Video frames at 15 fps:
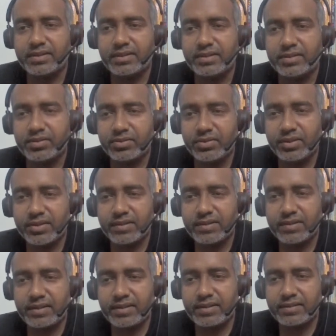So you can
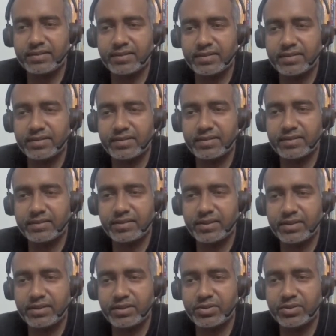see this is
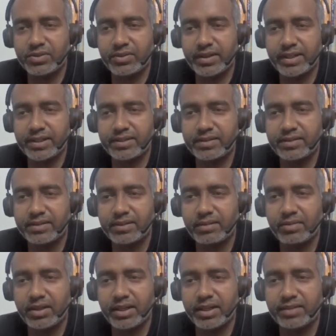008
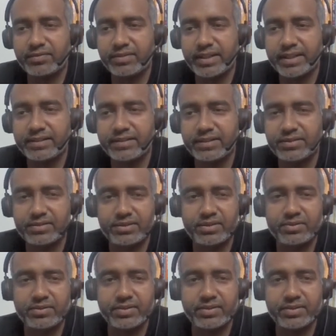double F at 60.